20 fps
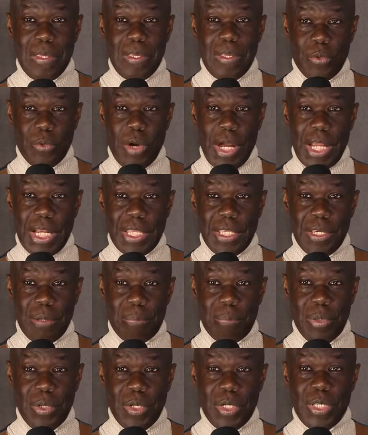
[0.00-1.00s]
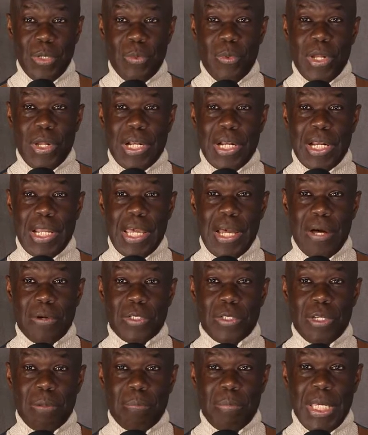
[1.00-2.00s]
In writing your book, you want to lay
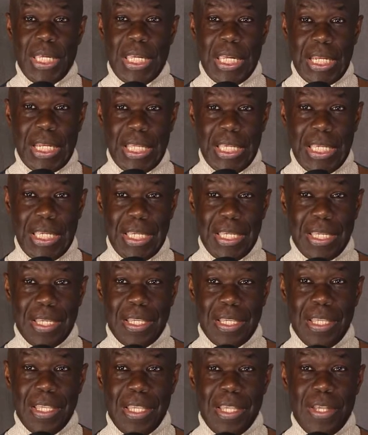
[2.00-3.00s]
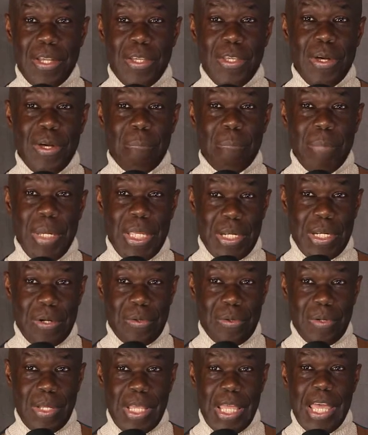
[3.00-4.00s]
out your beginning, your
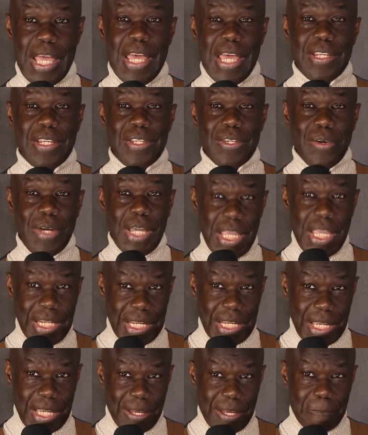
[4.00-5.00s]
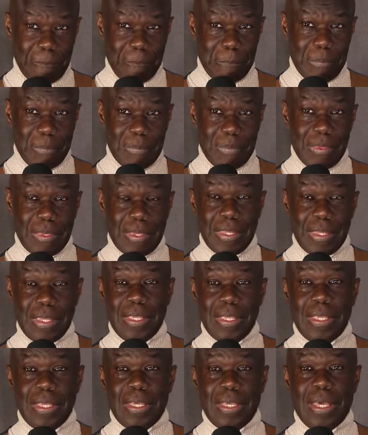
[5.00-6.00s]
middle, and your ending.
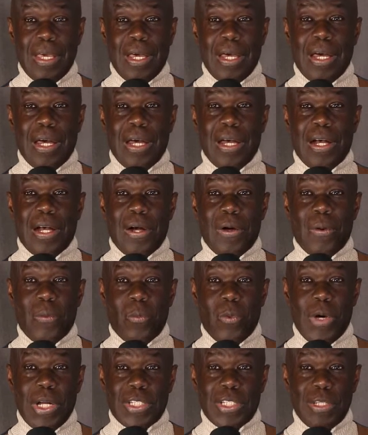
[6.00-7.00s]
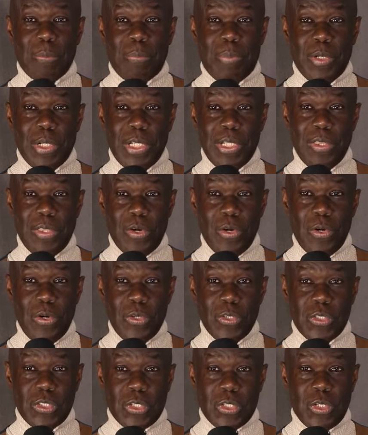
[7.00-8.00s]
What you put in
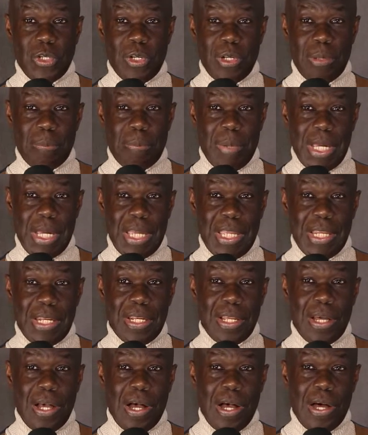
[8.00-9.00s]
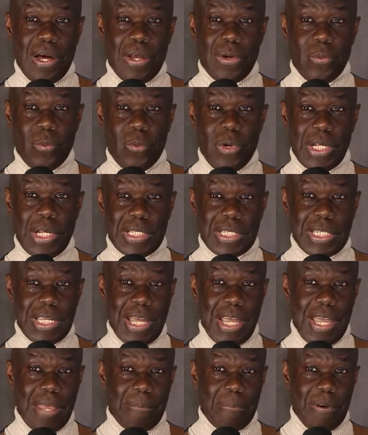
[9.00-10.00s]
those is going to depend on what
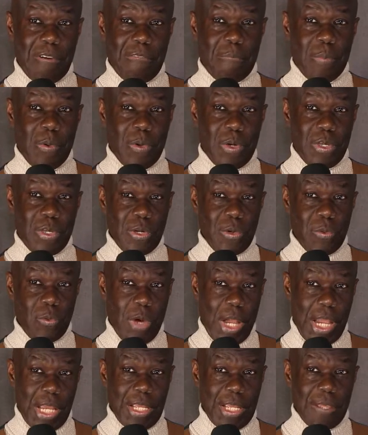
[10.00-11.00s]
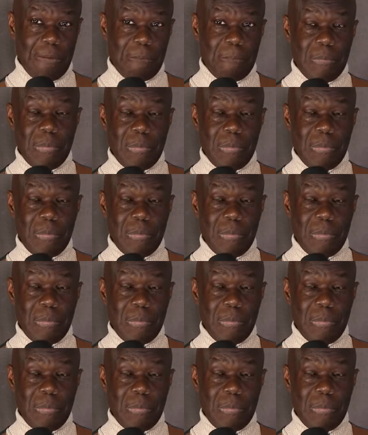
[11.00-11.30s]
type of book you're writing.